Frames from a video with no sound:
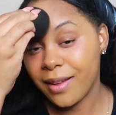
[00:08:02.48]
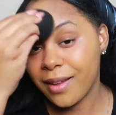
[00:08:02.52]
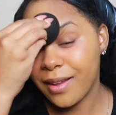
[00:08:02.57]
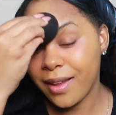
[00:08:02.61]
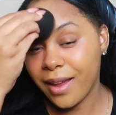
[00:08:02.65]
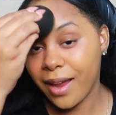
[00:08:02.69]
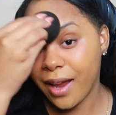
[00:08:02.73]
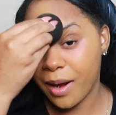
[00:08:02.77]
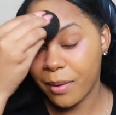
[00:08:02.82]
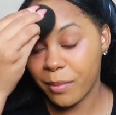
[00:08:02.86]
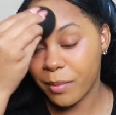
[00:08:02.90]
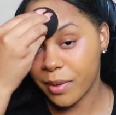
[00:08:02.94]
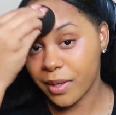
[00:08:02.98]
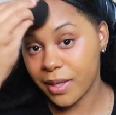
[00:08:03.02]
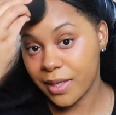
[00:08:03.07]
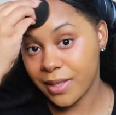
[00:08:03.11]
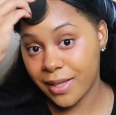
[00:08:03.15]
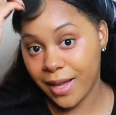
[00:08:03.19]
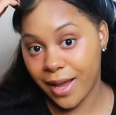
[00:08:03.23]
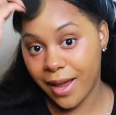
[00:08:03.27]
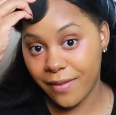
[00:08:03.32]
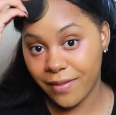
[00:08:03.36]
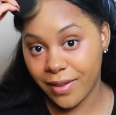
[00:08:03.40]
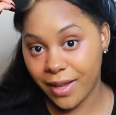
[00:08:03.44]
camera, because
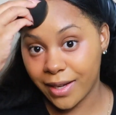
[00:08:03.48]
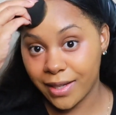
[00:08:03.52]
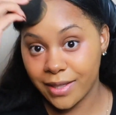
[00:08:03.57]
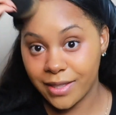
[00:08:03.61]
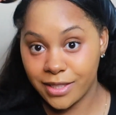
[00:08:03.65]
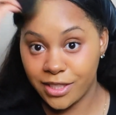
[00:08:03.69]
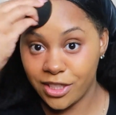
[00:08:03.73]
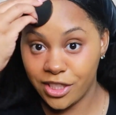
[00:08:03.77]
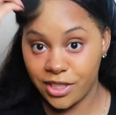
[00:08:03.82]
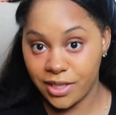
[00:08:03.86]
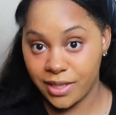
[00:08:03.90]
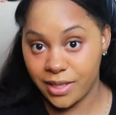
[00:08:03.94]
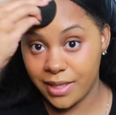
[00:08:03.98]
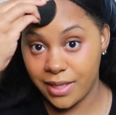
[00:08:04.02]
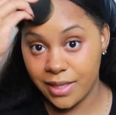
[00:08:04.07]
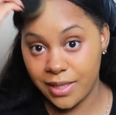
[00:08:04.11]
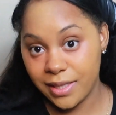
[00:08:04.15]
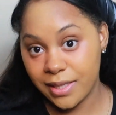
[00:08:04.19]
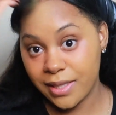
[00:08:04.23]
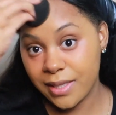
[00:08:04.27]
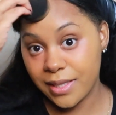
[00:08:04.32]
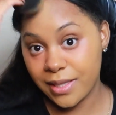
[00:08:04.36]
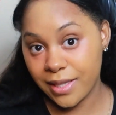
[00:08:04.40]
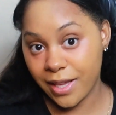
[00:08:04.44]
I have like a
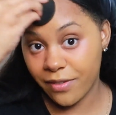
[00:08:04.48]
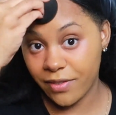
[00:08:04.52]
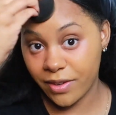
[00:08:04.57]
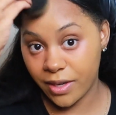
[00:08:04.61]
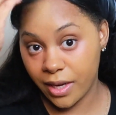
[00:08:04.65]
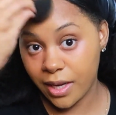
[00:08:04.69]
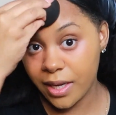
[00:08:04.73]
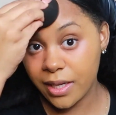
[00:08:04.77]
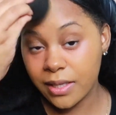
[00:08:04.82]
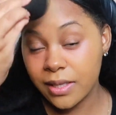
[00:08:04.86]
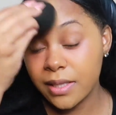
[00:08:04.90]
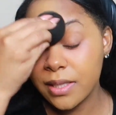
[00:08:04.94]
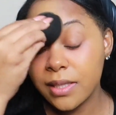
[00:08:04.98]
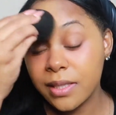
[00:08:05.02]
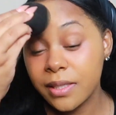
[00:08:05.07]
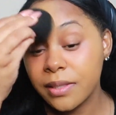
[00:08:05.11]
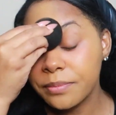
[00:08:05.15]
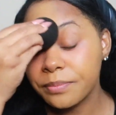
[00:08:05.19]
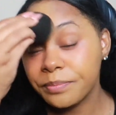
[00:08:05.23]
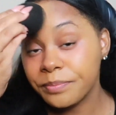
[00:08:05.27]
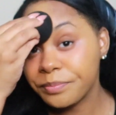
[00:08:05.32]
G7X.